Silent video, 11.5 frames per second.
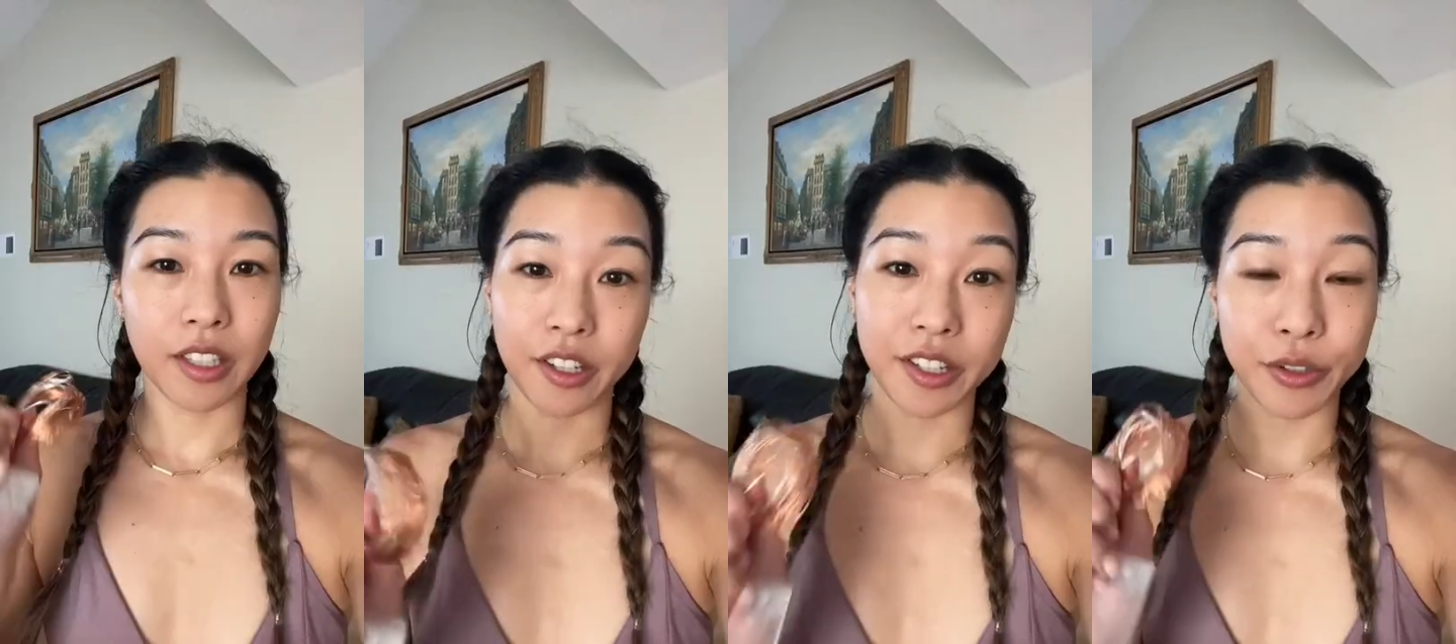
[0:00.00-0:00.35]

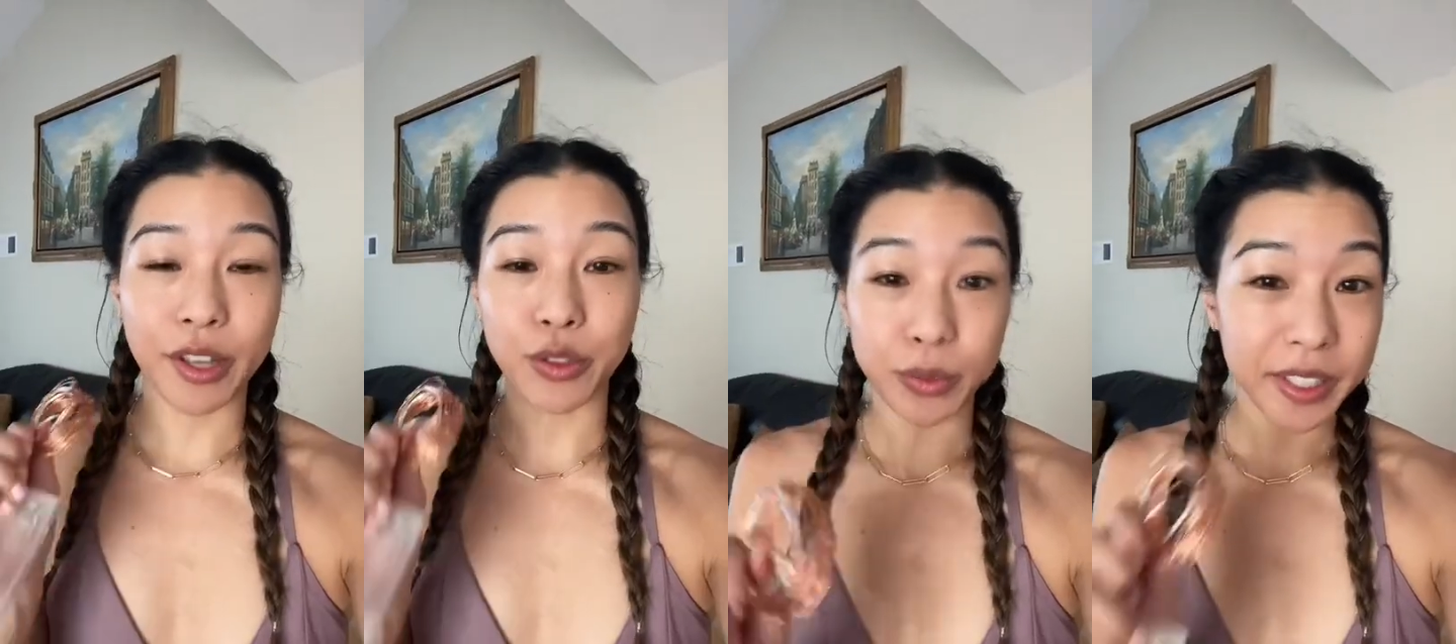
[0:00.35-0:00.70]
It
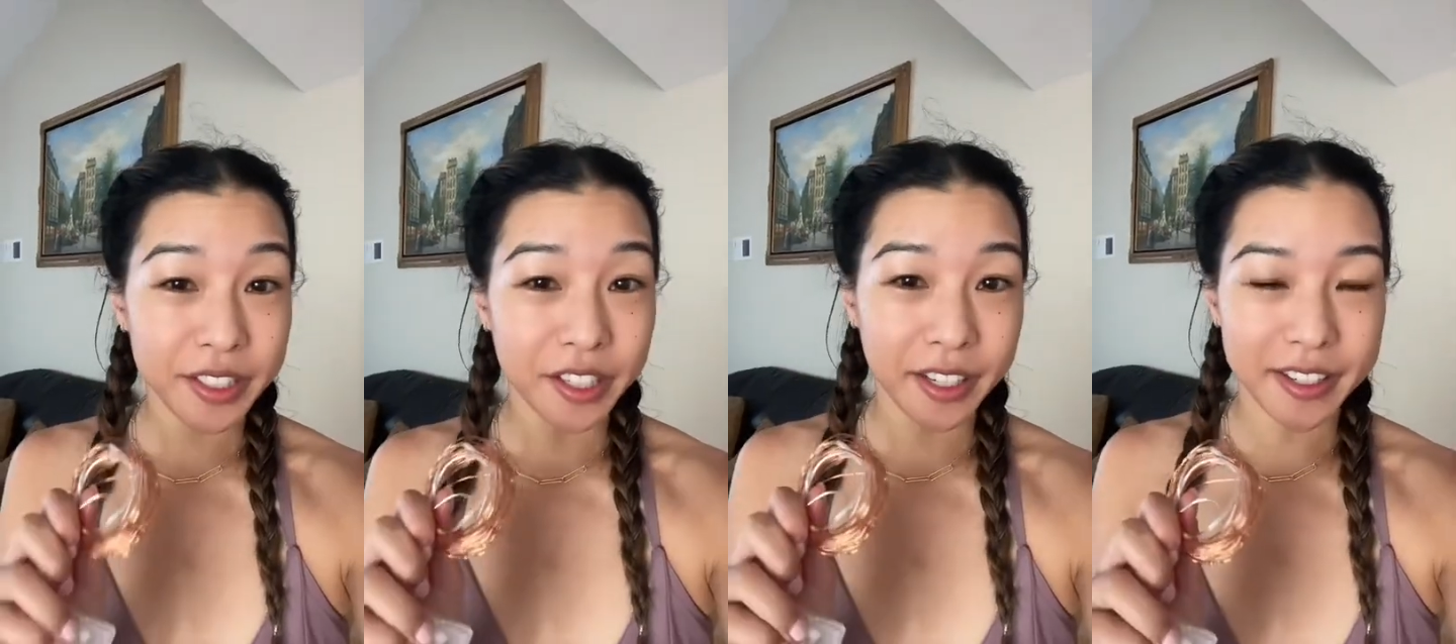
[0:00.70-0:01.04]
also gets
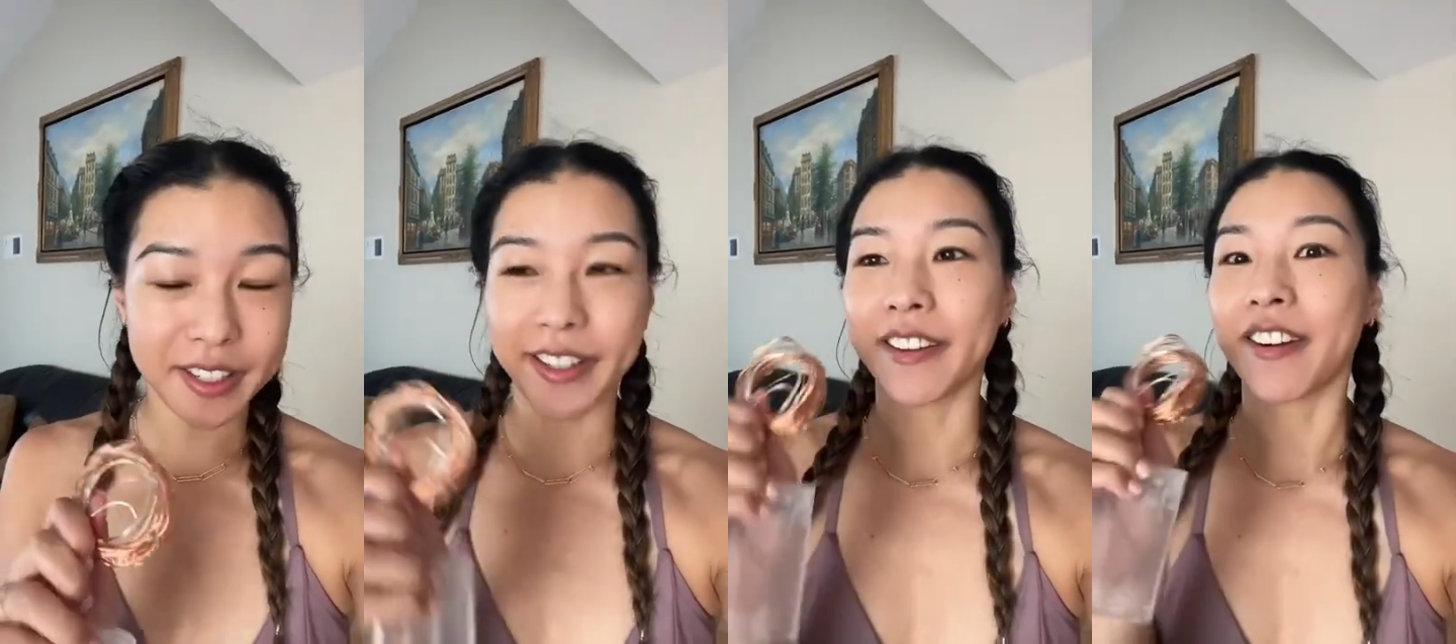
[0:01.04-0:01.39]
really dark
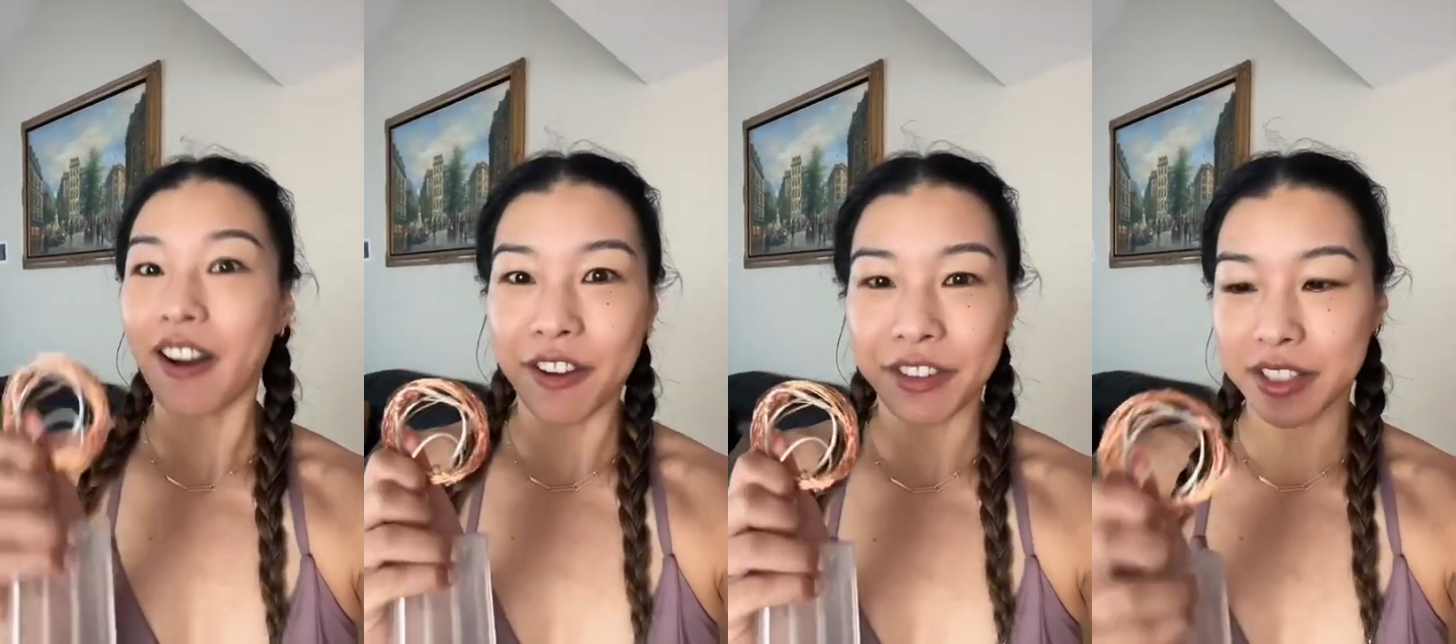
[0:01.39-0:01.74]
at night,
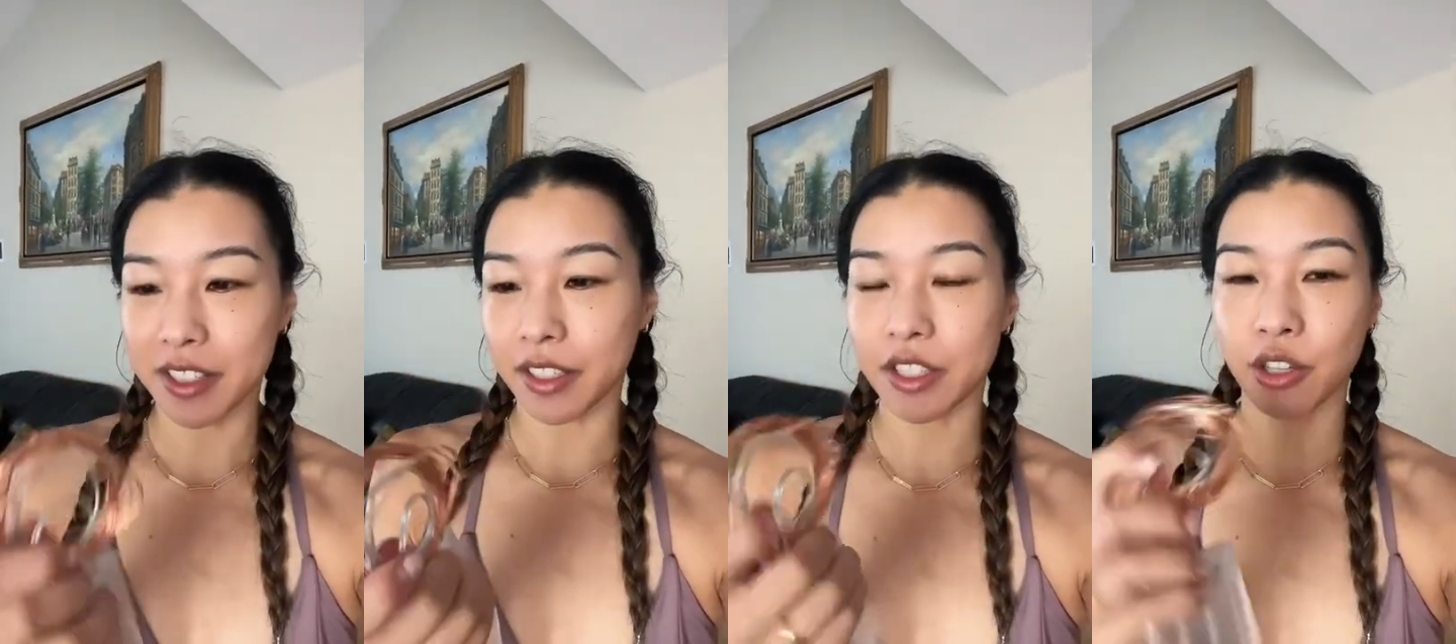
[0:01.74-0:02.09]
obviously,